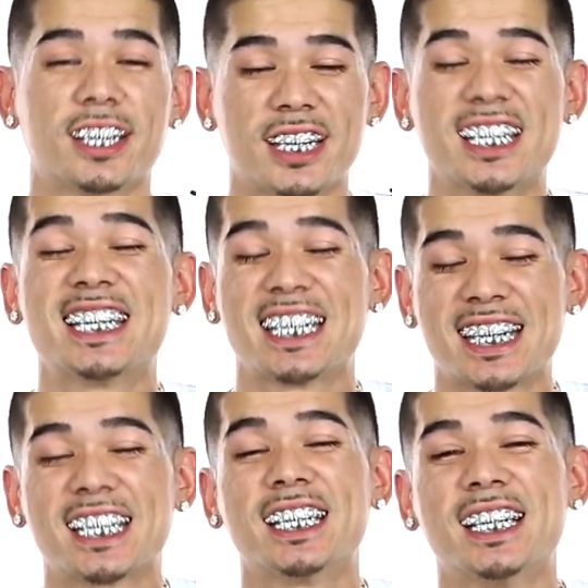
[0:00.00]
diamond teeth.
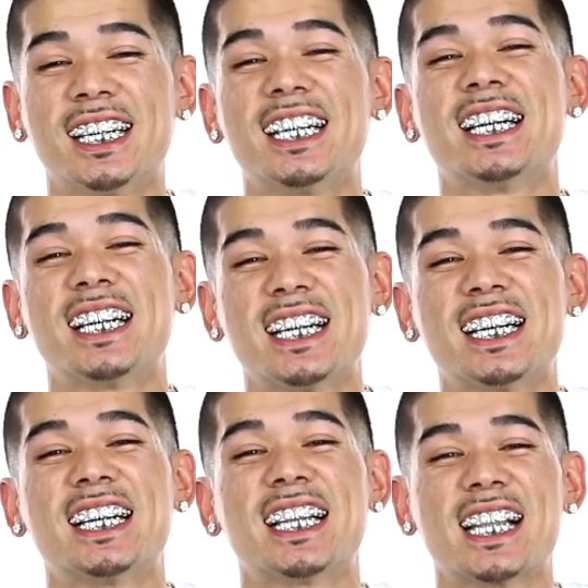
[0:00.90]
Yeah.
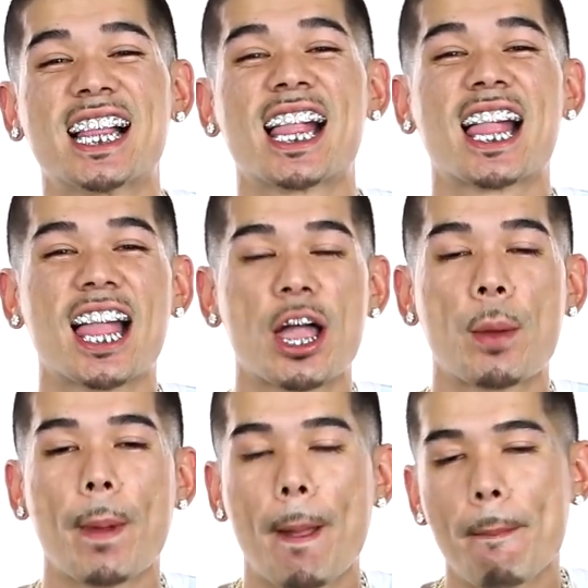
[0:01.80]
Have you
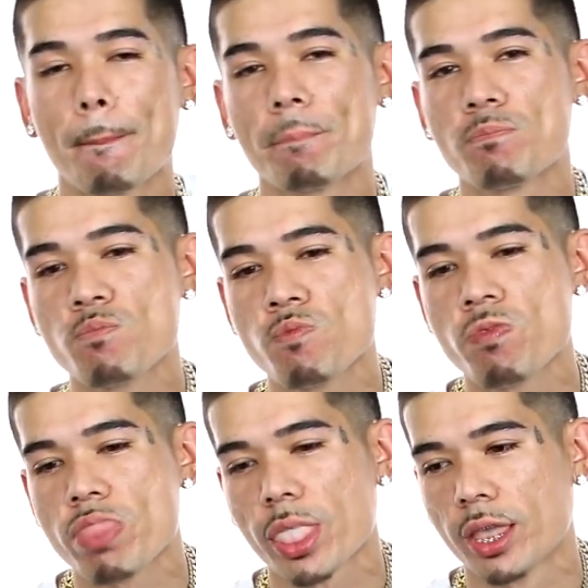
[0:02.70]
met Paul Wall?
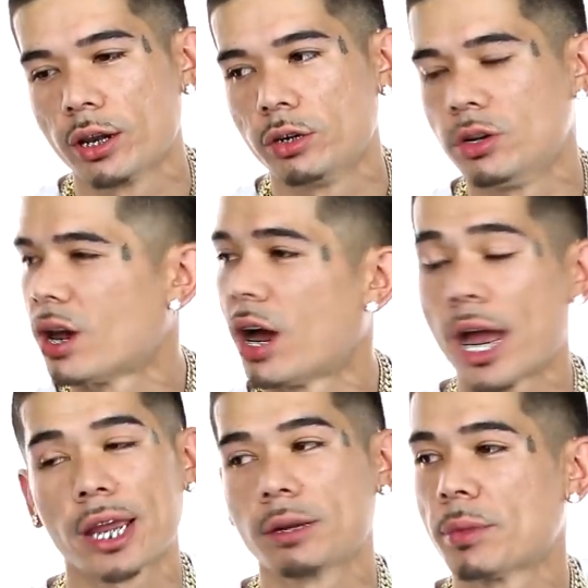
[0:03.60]
No,
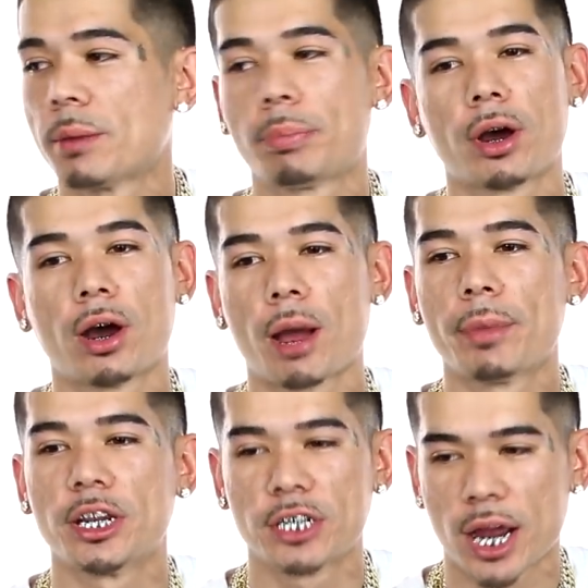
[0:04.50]
I ain't met Paul. I
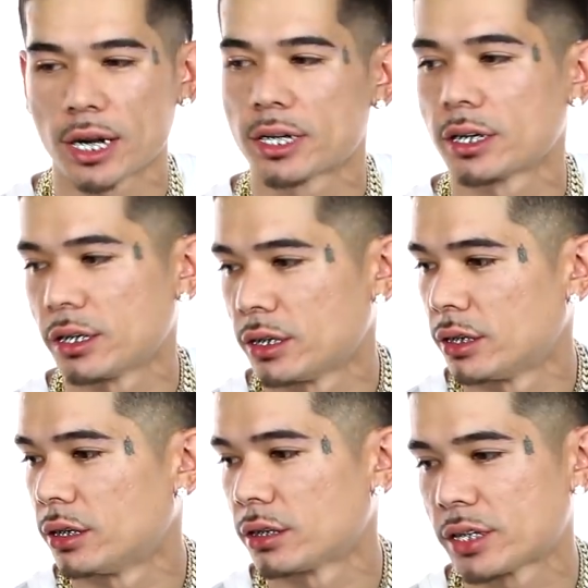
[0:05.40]
met Johnny
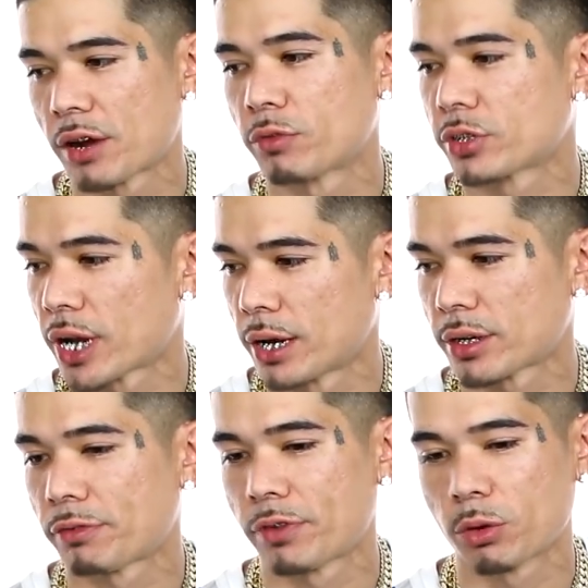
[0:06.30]
uh, several
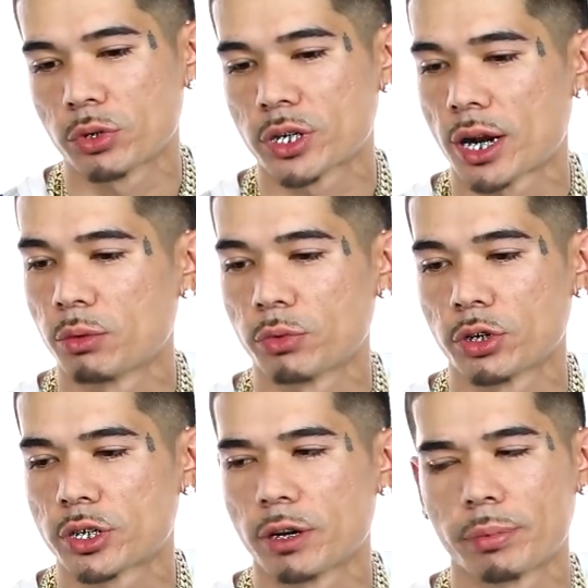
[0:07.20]
times. I fuck with Johnny
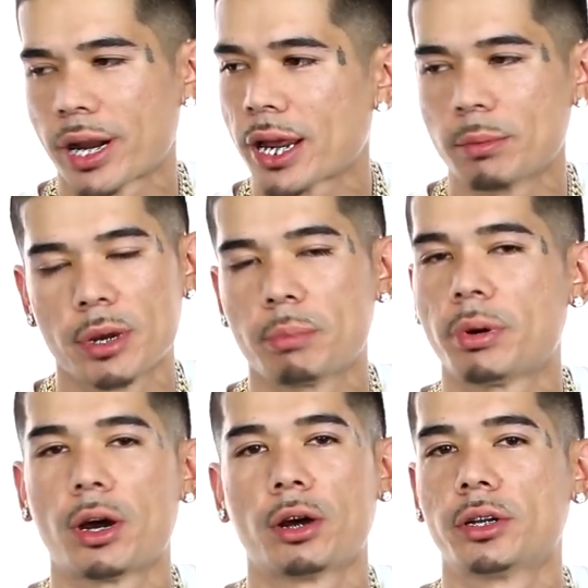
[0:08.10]
real tough, and I ain't met
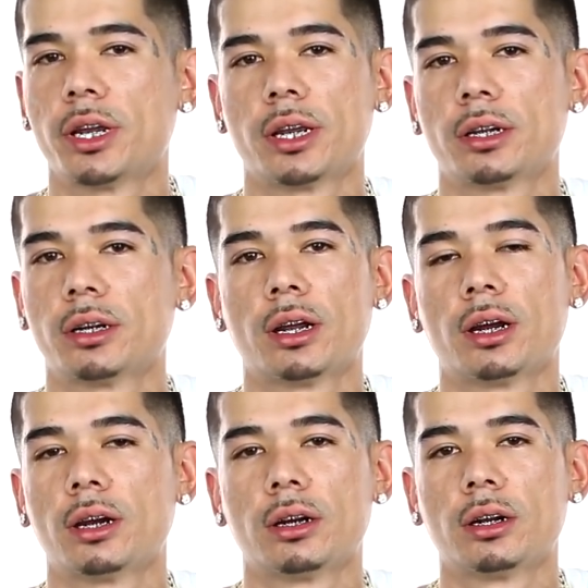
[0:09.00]
Paul yet. I know um,
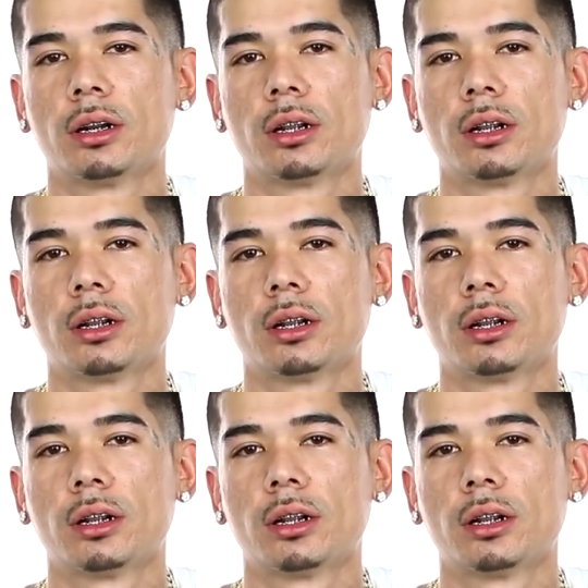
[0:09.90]
Paul was,